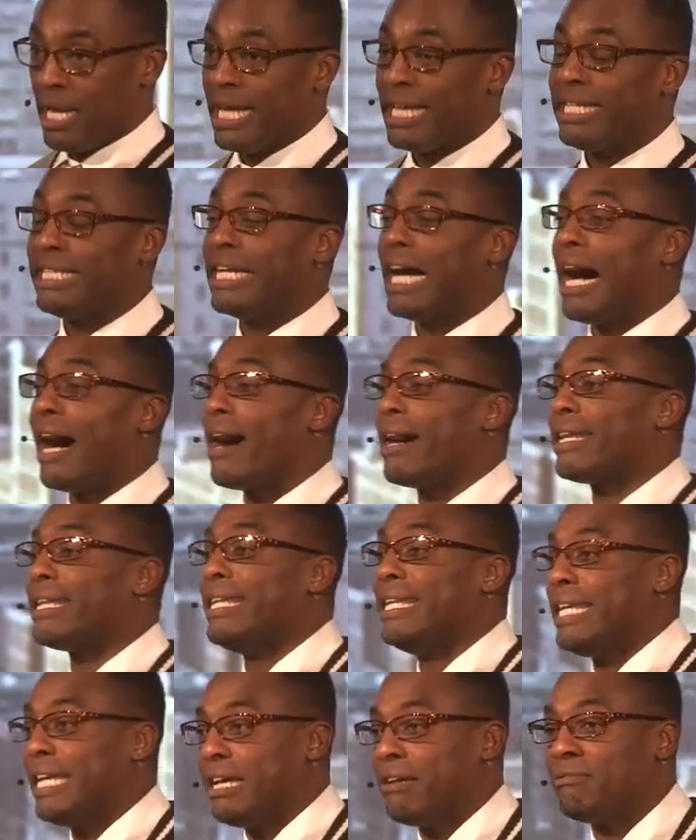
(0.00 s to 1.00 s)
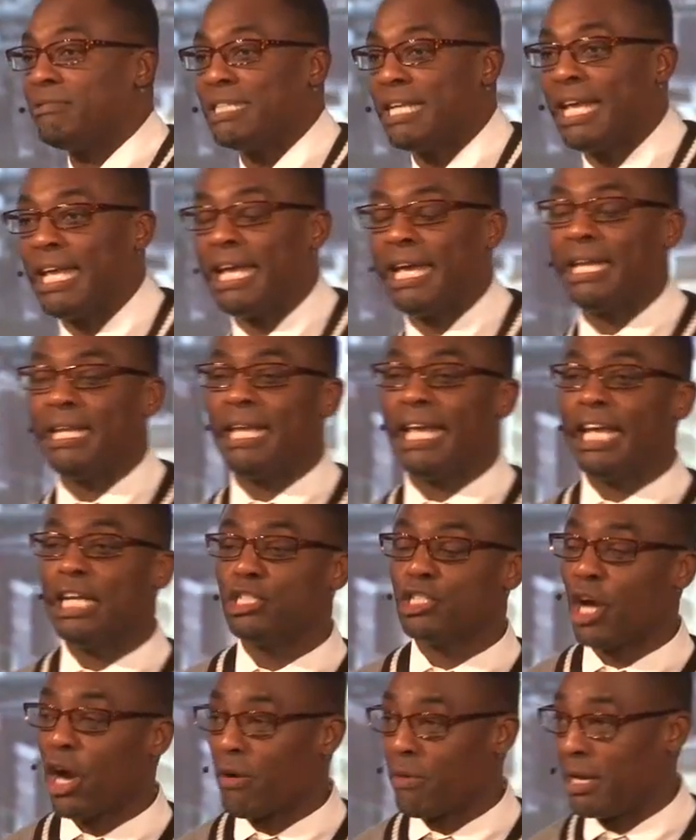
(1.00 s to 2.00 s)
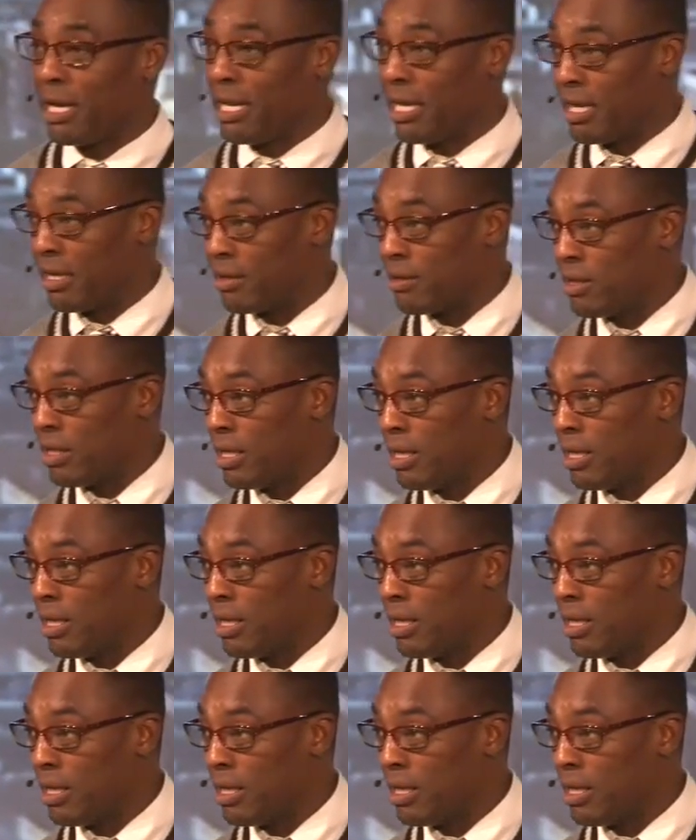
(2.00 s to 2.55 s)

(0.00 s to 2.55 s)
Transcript: God lives in eternity.